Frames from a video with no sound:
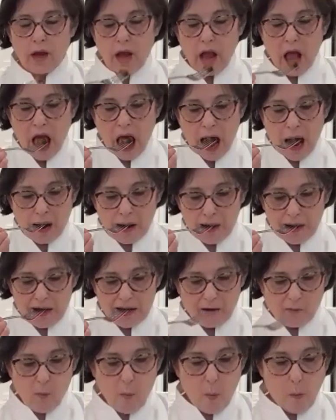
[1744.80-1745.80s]
That's it.
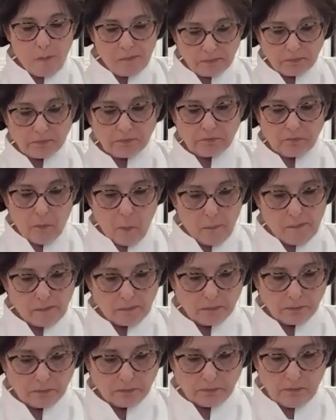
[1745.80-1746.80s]
And I'm so glad your
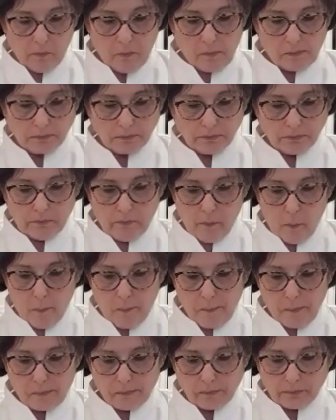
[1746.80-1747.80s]
dad found the part to
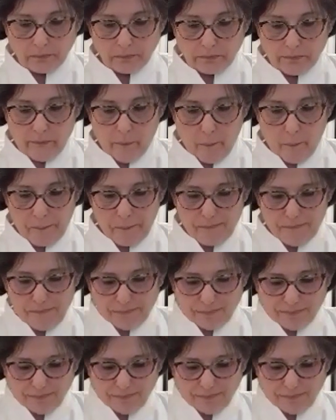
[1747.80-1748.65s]
your oven. Thank him.